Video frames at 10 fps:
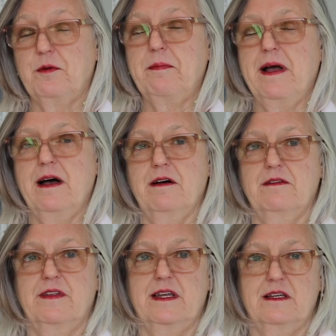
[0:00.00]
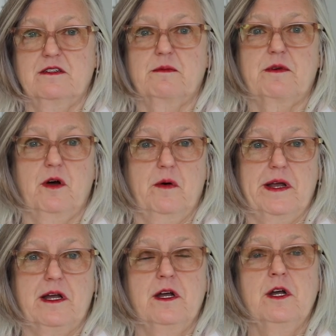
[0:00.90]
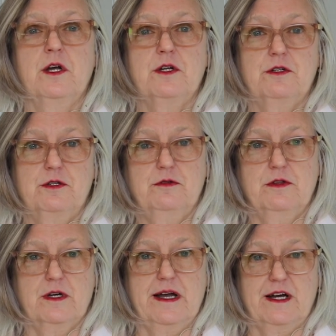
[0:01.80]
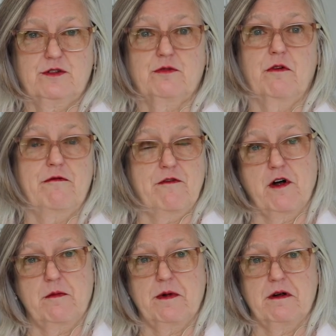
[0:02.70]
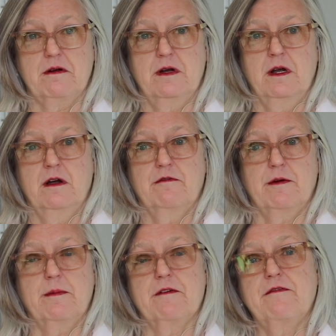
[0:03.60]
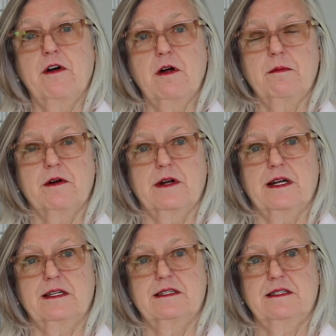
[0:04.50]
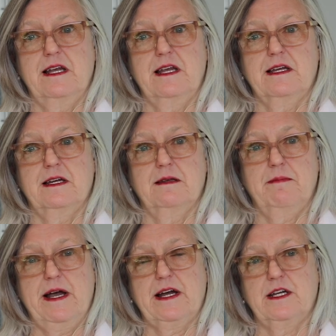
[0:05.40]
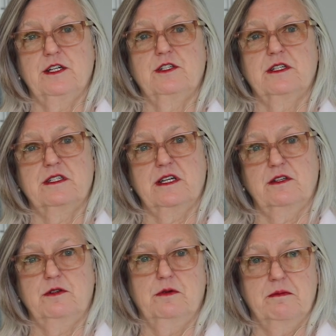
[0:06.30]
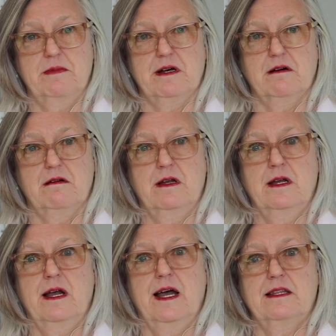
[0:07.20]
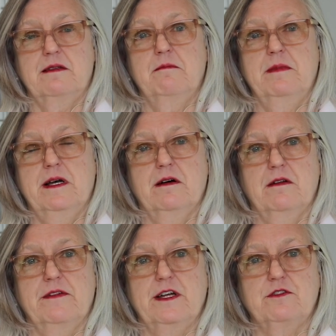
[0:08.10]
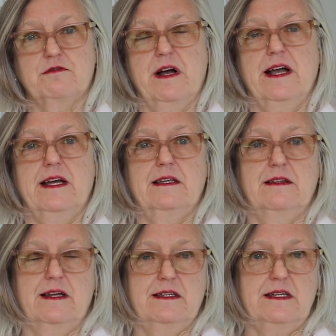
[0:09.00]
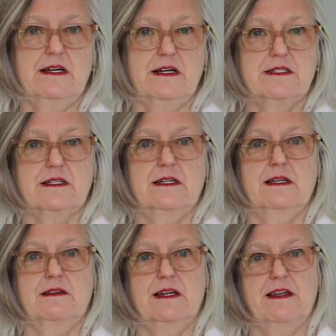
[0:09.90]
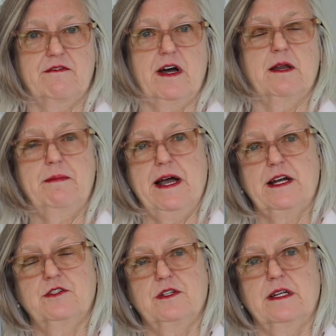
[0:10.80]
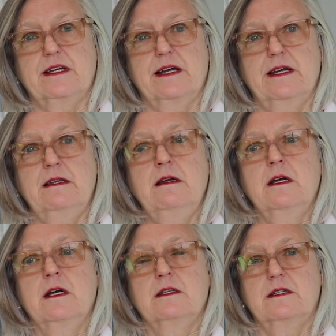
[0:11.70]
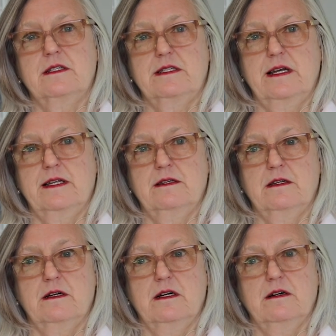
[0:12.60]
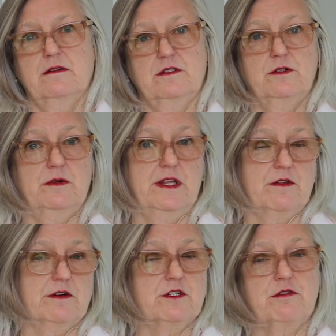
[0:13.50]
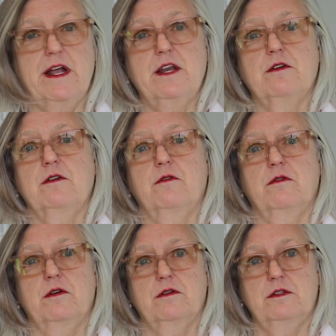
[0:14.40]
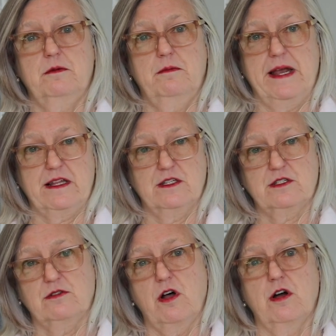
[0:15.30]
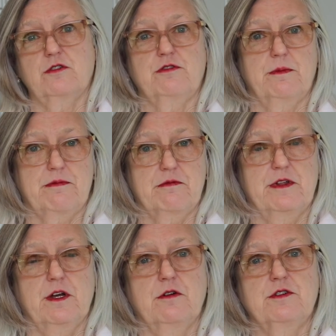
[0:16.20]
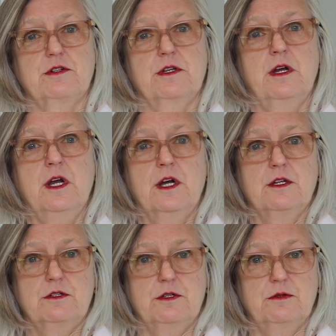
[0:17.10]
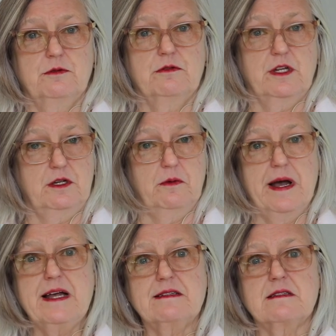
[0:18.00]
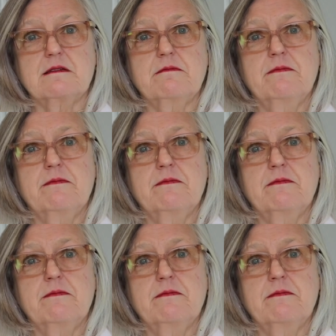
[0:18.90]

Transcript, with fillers: pound that ends up going to the actual farmer. From the farmer, it gets taken, packaged, and sent to a mill at the mill, they dry it and they dehusk it, and then they've got to package it again to send uh, to either a trader or to make this long trip through the ocean to the US.